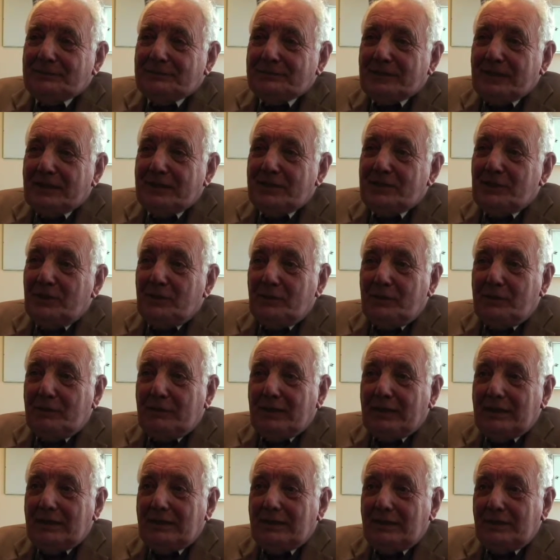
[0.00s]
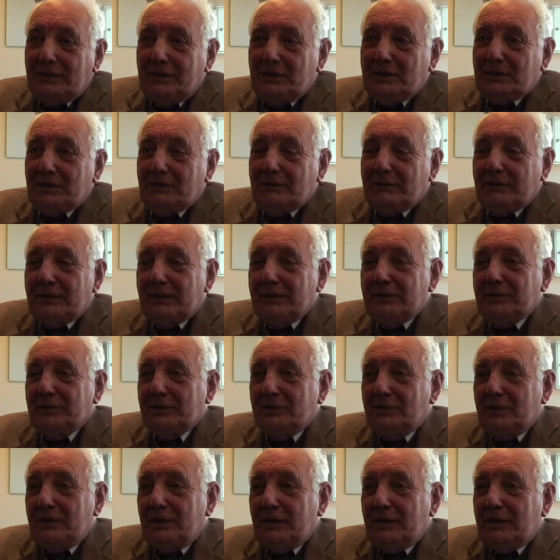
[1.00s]
It's not the place it used to be,
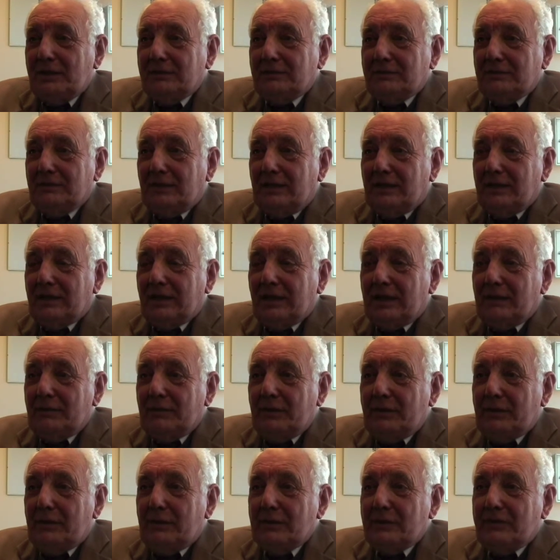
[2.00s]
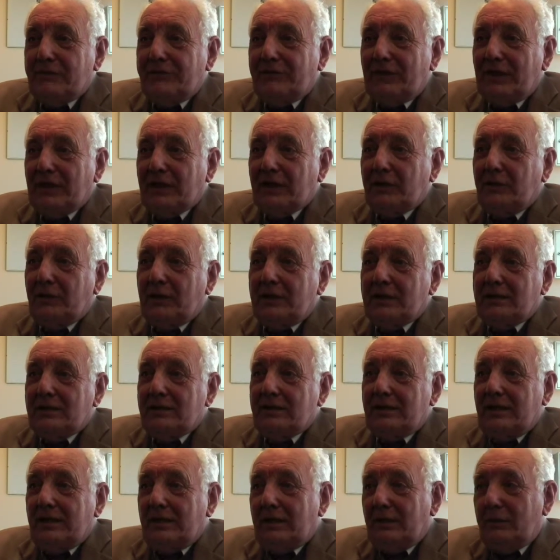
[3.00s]
because when I came here, I was
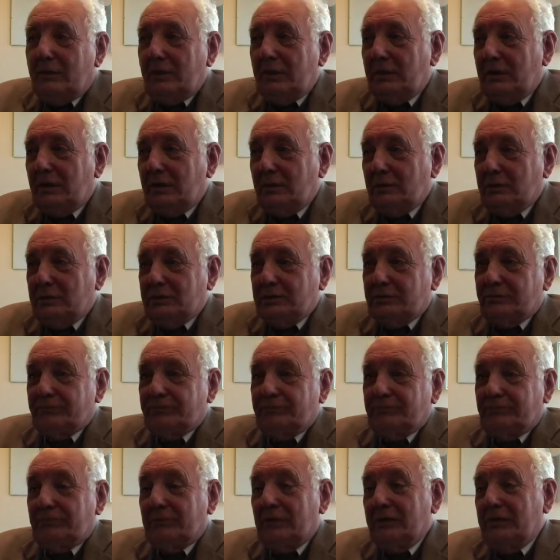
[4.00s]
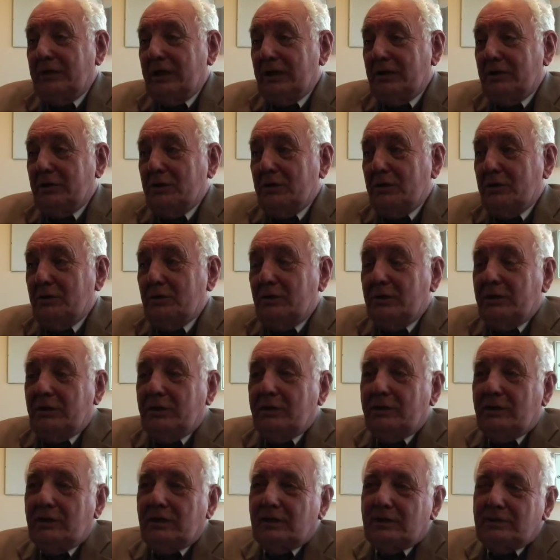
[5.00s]
evacuated here when I was younger than what
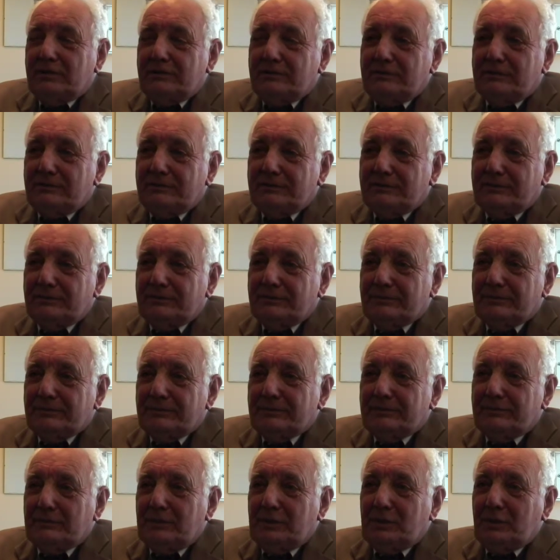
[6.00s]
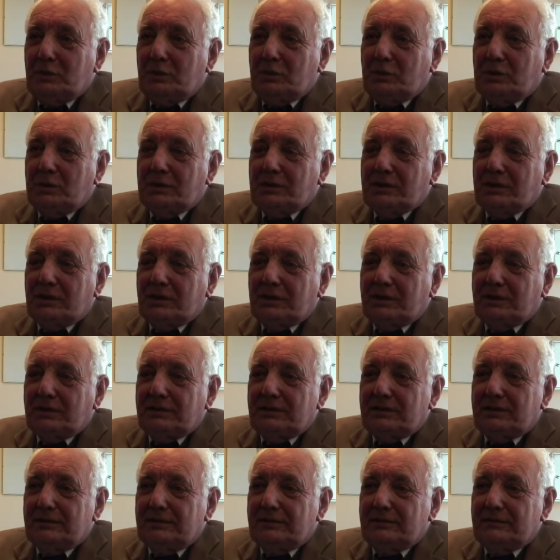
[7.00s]
you are, when the war
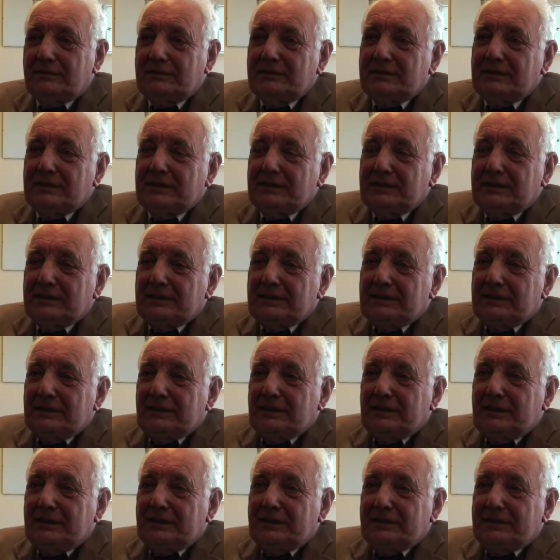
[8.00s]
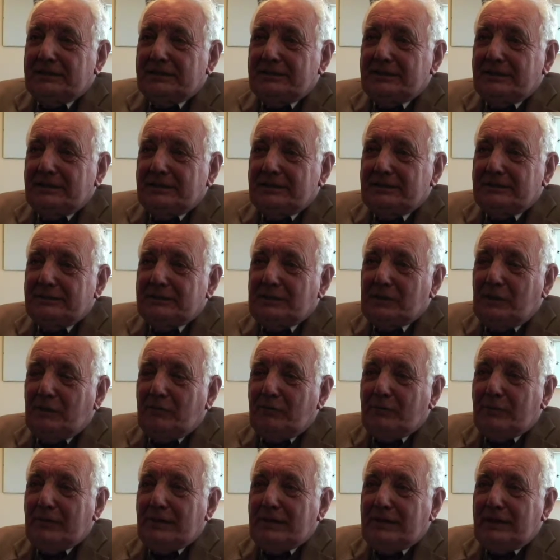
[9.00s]
started. And so
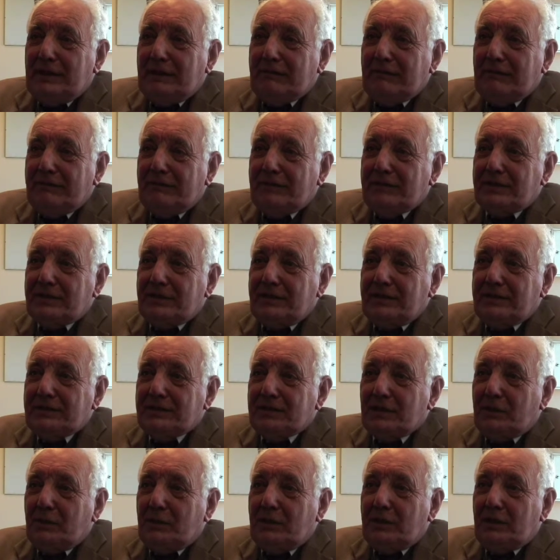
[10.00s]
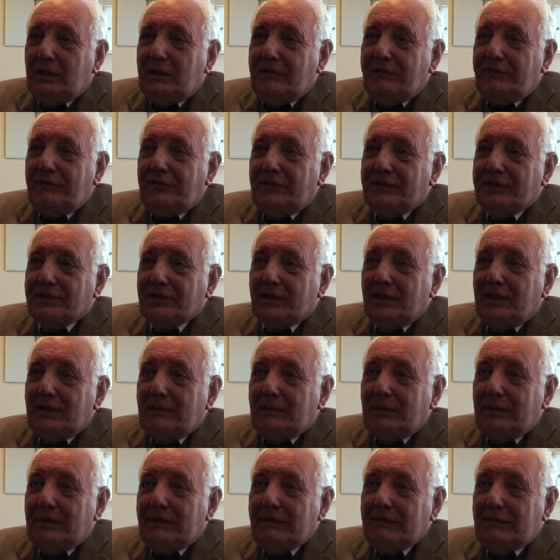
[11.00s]
I've been here ever since. So when I first came
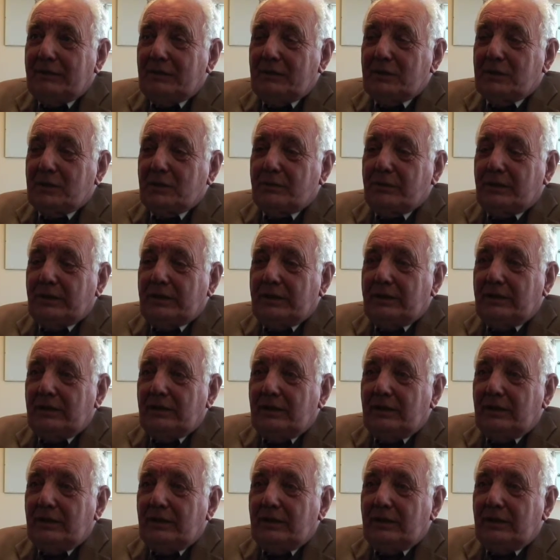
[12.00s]
here, it used to be